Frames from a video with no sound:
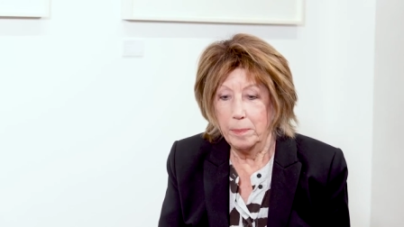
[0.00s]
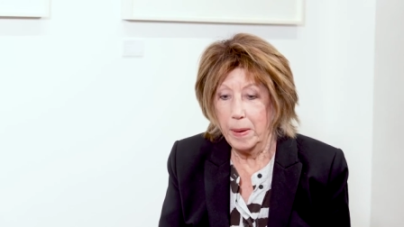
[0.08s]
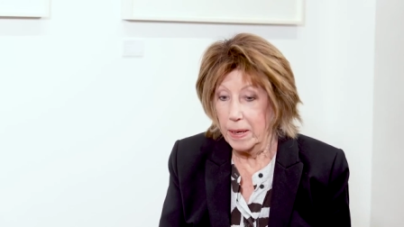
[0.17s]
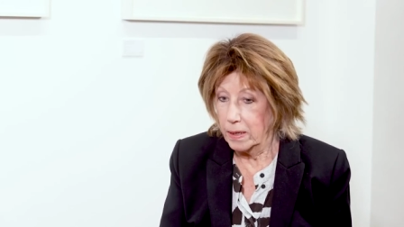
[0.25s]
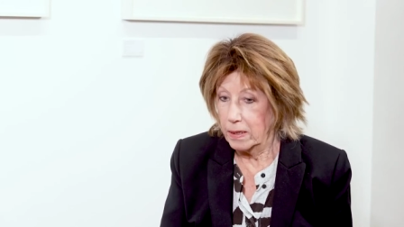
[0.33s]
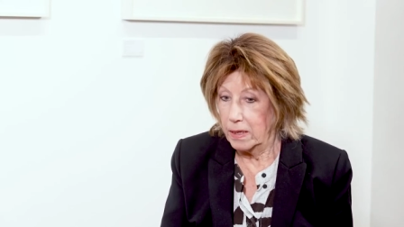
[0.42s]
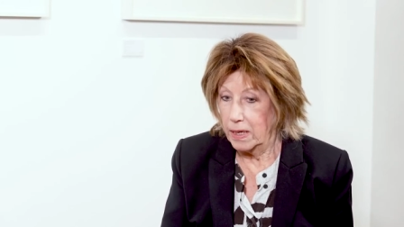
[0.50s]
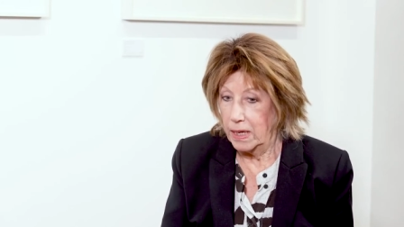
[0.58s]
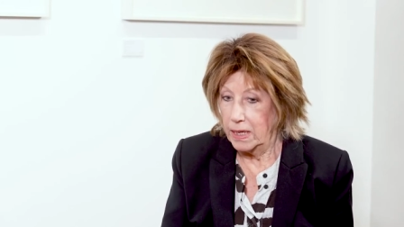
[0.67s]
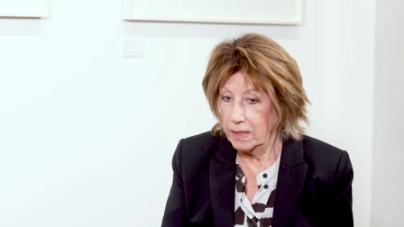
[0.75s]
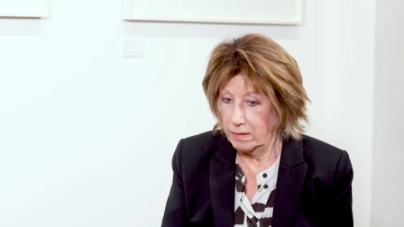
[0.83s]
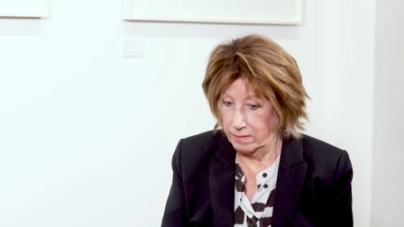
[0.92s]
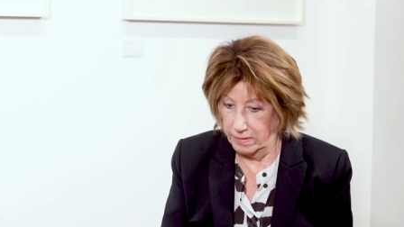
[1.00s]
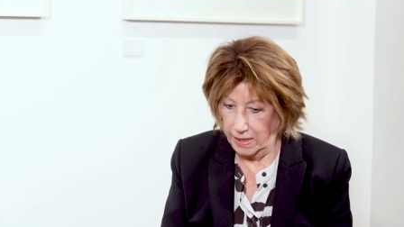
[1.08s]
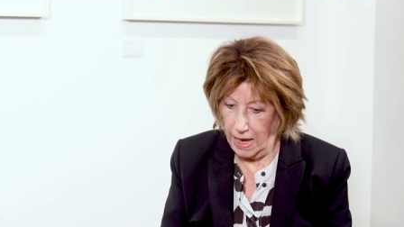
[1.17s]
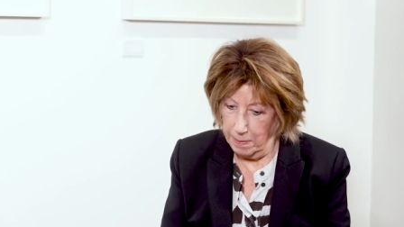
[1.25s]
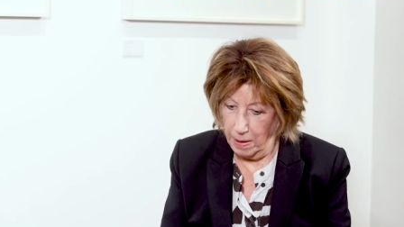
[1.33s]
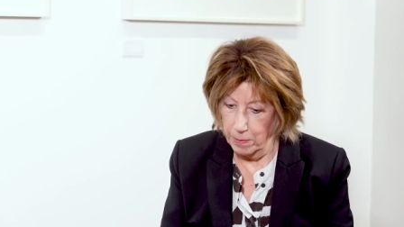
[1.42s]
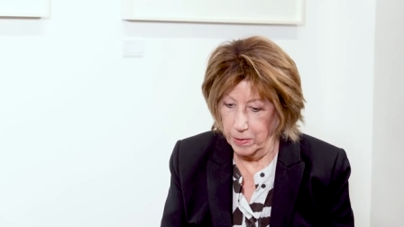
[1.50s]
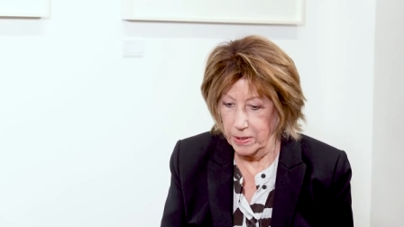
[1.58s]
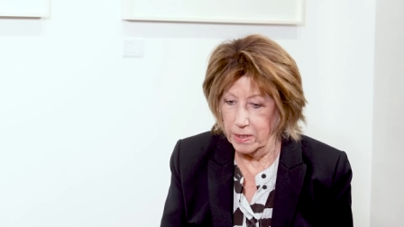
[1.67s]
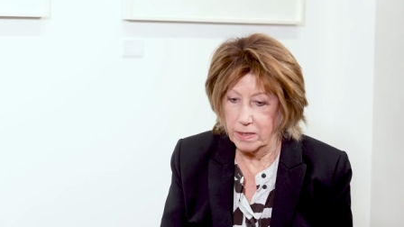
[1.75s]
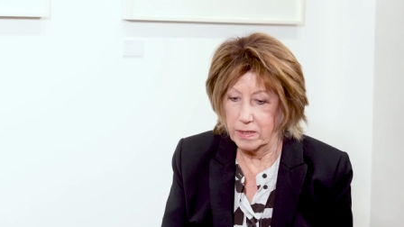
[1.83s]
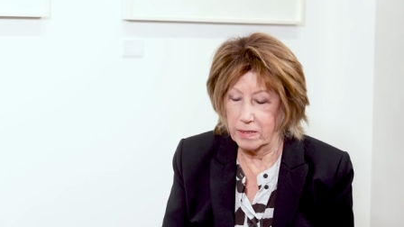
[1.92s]
But he came up
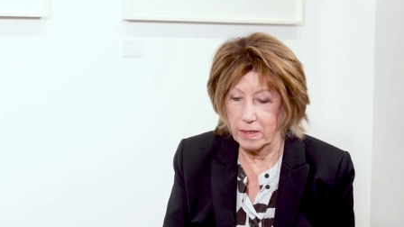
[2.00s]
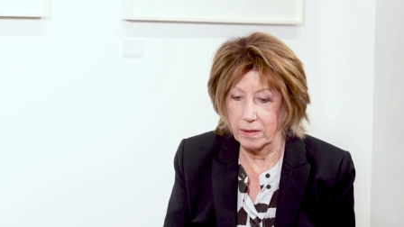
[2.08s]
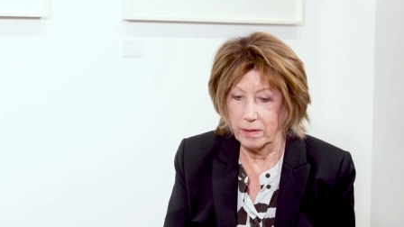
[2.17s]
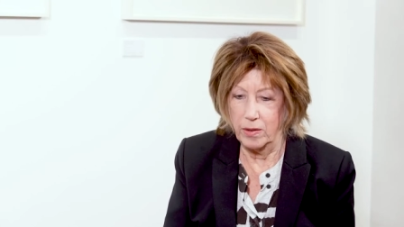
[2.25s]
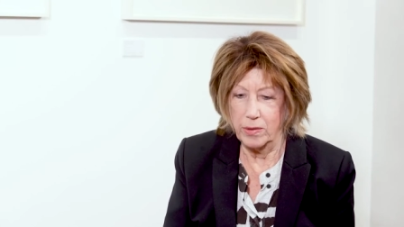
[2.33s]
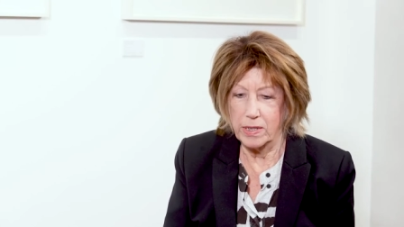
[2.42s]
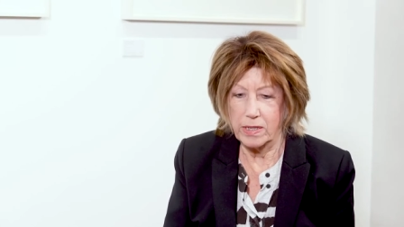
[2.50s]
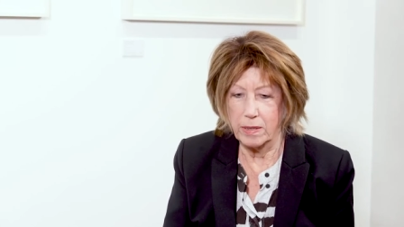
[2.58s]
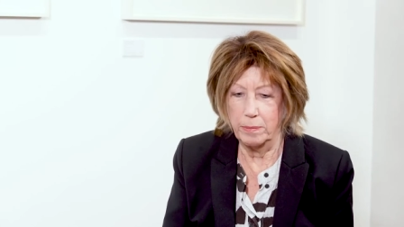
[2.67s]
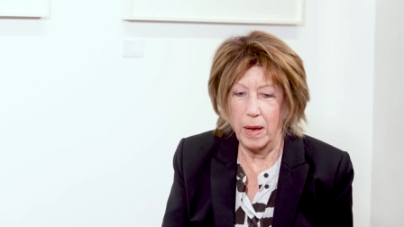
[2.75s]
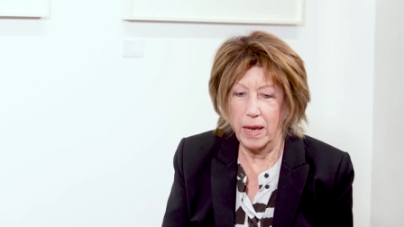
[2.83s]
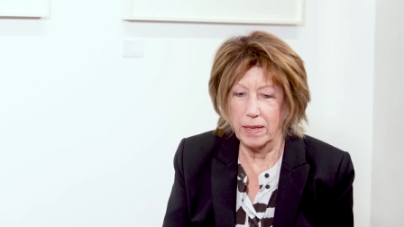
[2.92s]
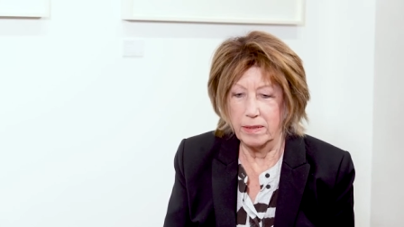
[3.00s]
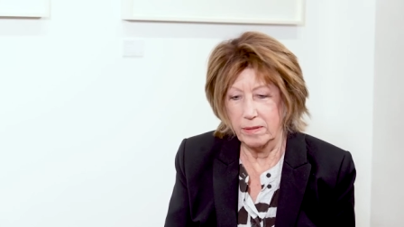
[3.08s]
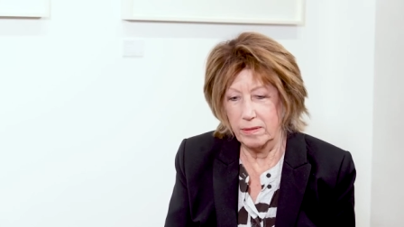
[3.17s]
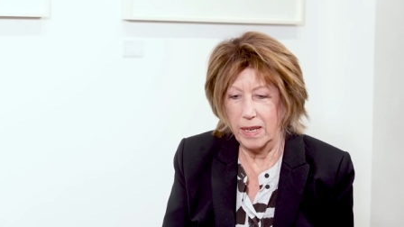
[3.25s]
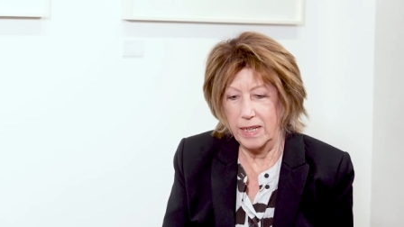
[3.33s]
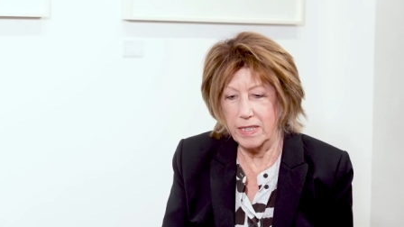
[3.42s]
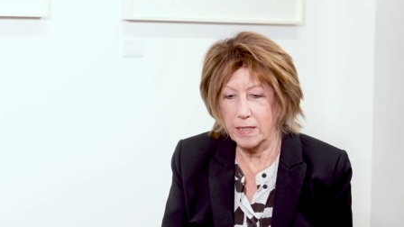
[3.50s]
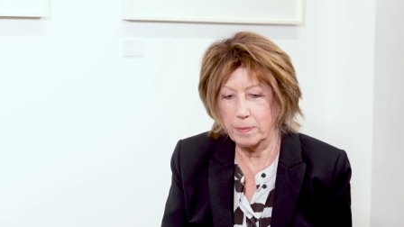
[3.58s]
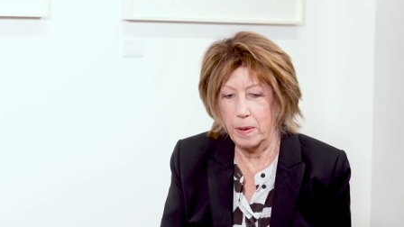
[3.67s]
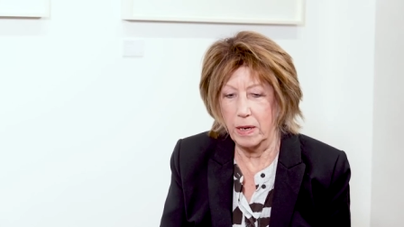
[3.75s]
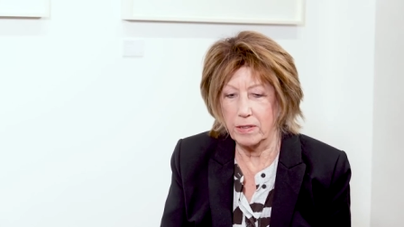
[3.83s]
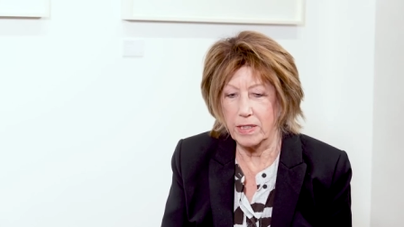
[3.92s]
with this, this is my
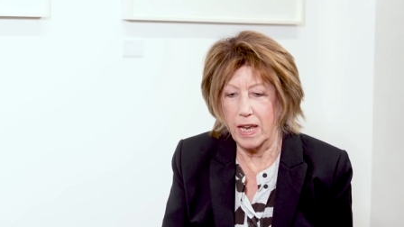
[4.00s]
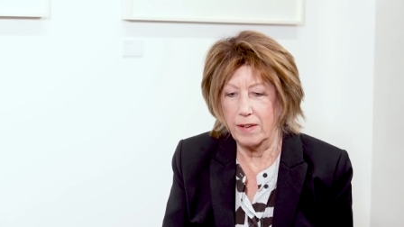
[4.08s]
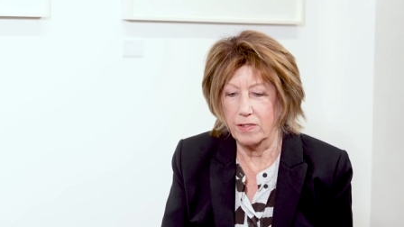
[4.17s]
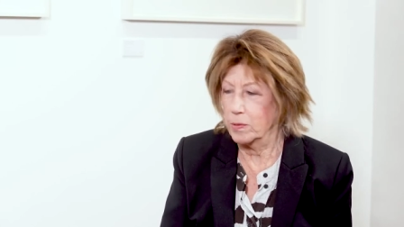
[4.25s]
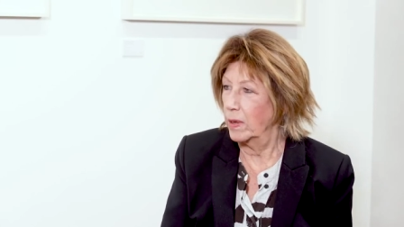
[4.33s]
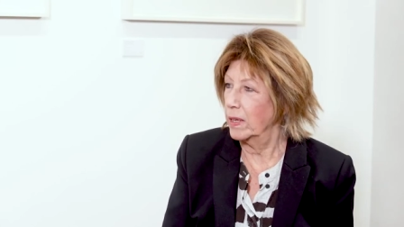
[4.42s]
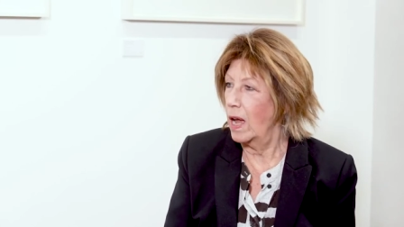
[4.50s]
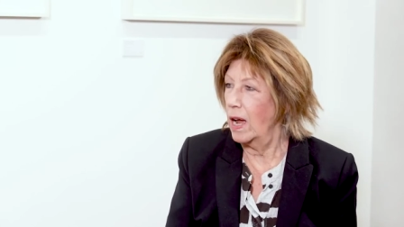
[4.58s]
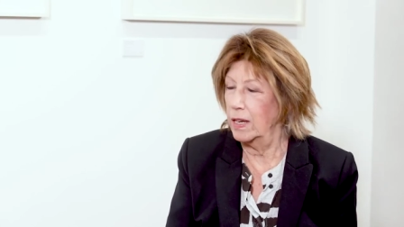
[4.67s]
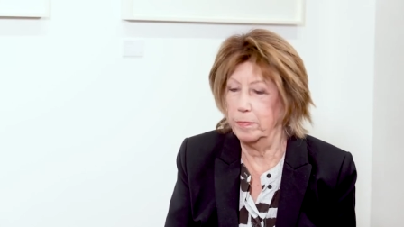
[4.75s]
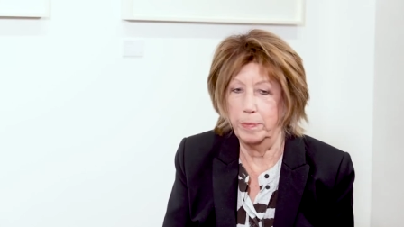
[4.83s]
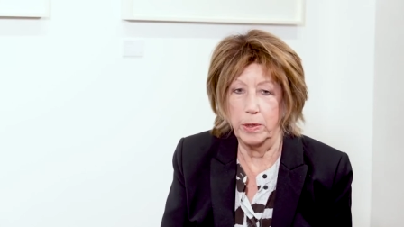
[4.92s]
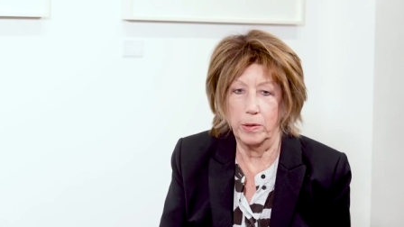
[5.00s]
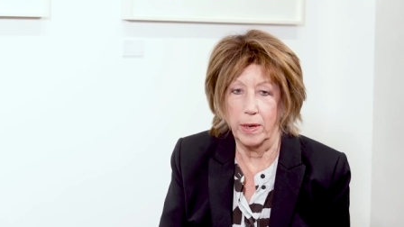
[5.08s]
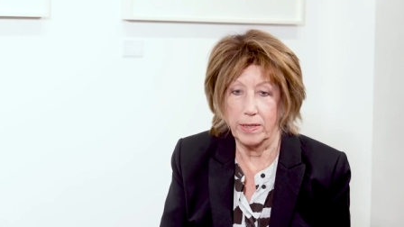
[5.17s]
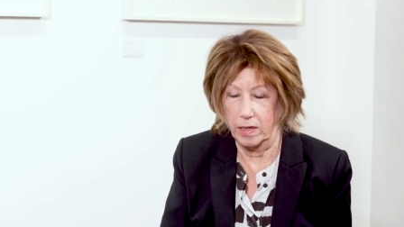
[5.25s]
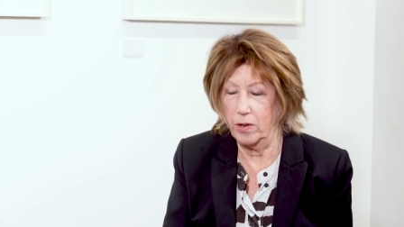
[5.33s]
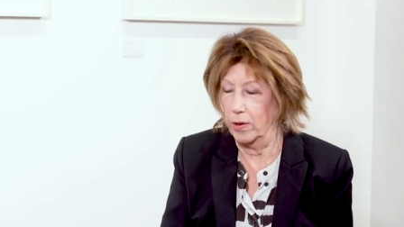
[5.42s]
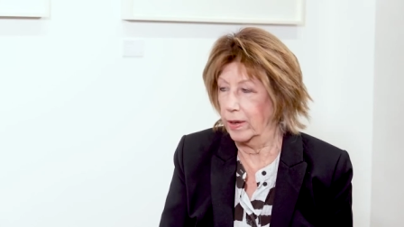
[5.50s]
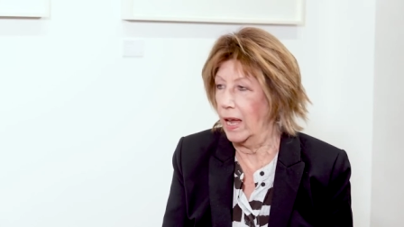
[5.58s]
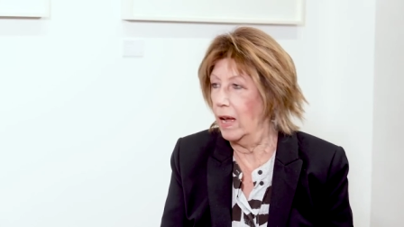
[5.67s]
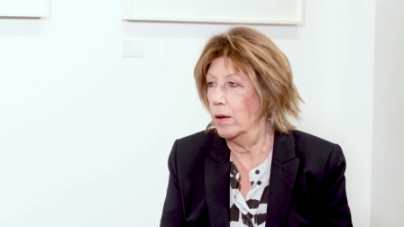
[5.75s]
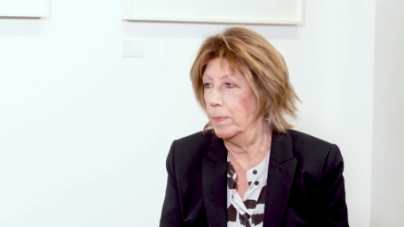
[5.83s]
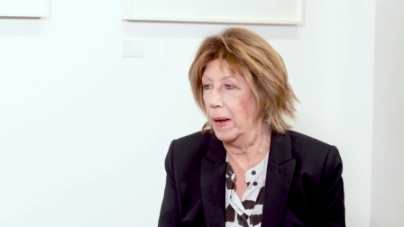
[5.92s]
latest Miles Davis one, Kind of Blue. I said, "Oh,
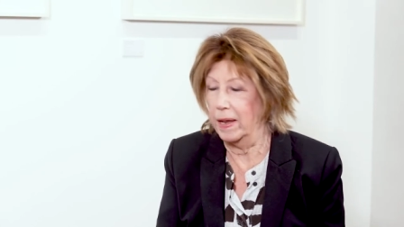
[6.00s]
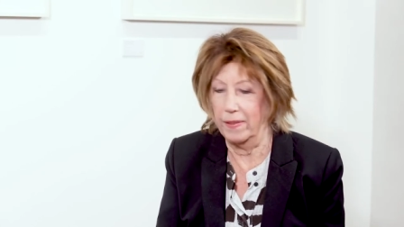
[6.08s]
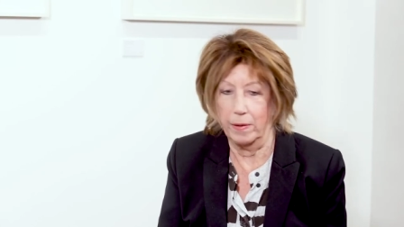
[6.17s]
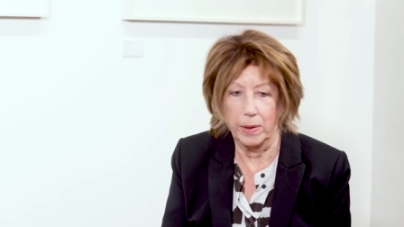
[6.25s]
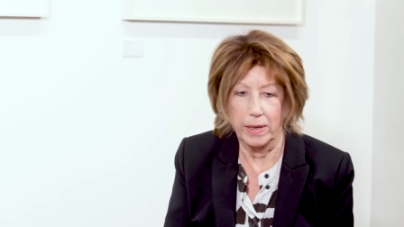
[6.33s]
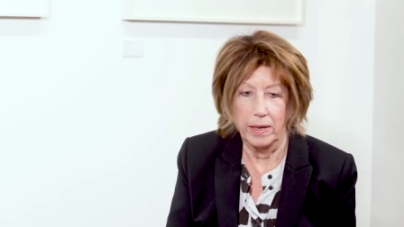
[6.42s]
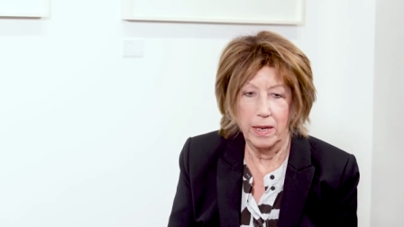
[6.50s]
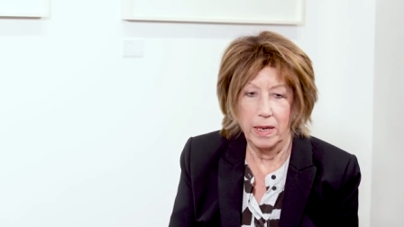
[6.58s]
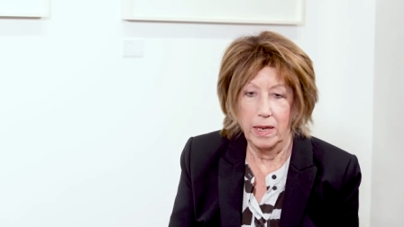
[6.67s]
okay, I'll buy that one."